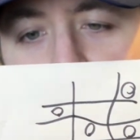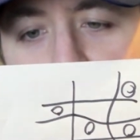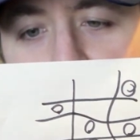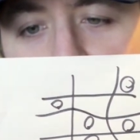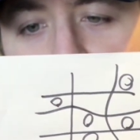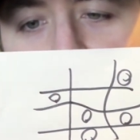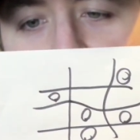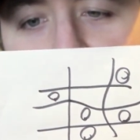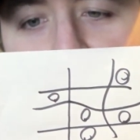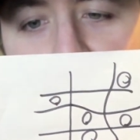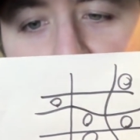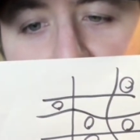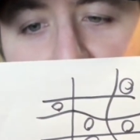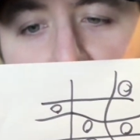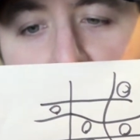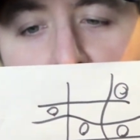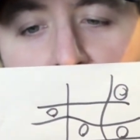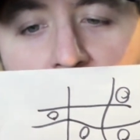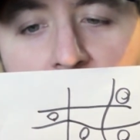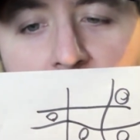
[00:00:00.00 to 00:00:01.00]
These are
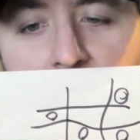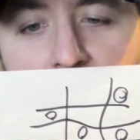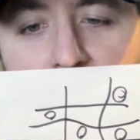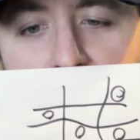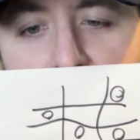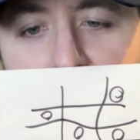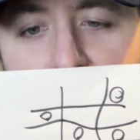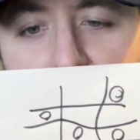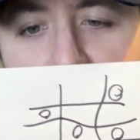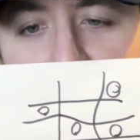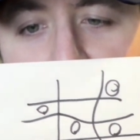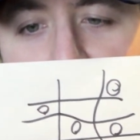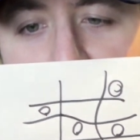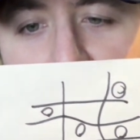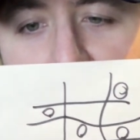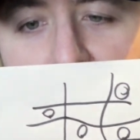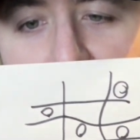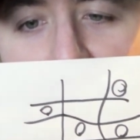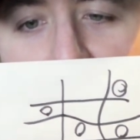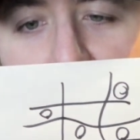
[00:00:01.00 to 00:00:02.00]
squeezed
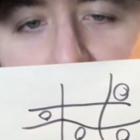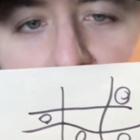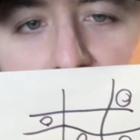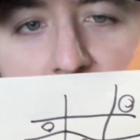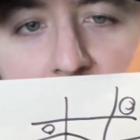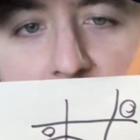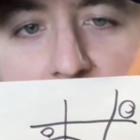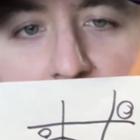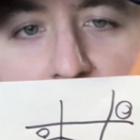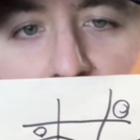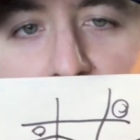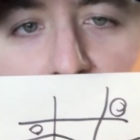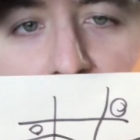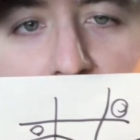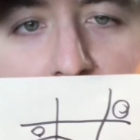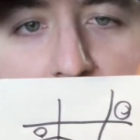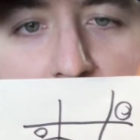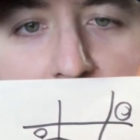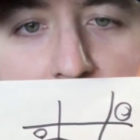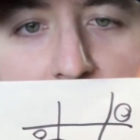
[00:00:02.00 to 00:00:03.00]
tight
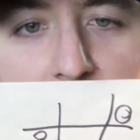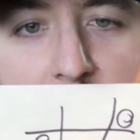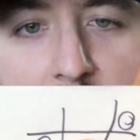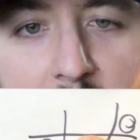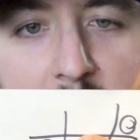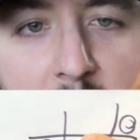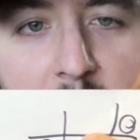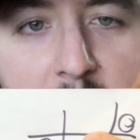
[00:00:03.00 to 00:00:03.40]
in